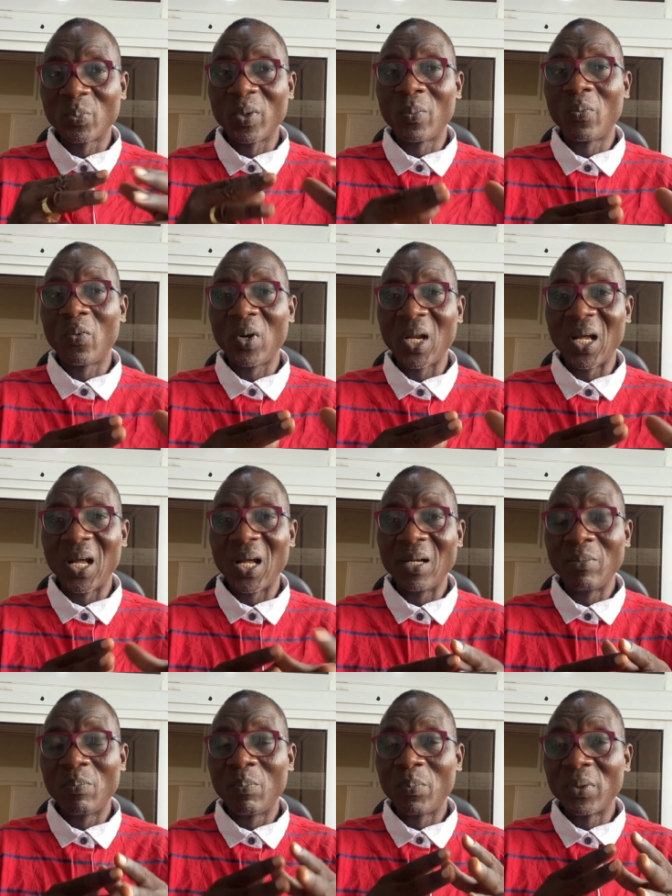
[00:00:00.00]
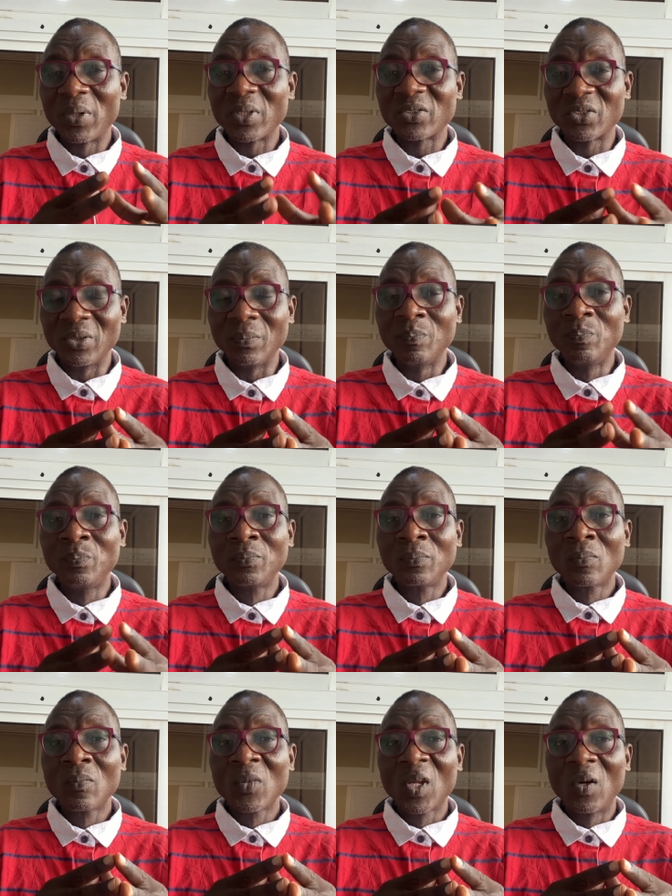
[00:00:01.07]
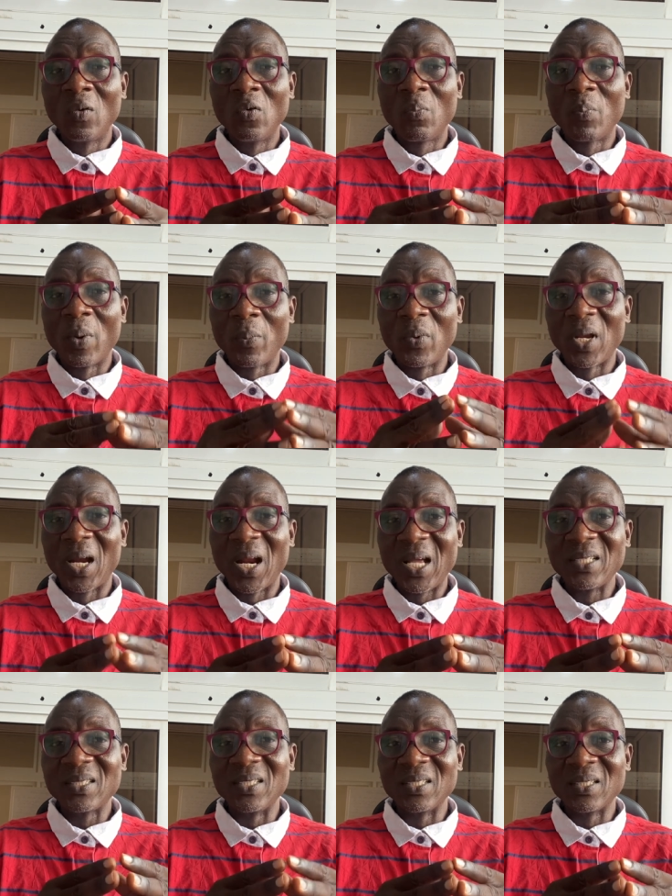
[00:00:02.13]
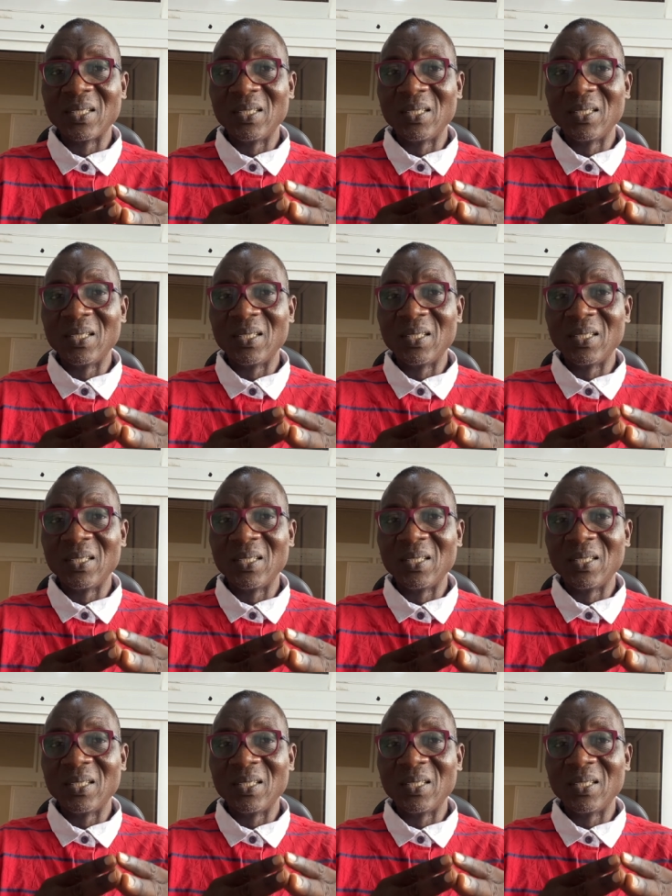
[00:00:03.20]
popular person who popularized the,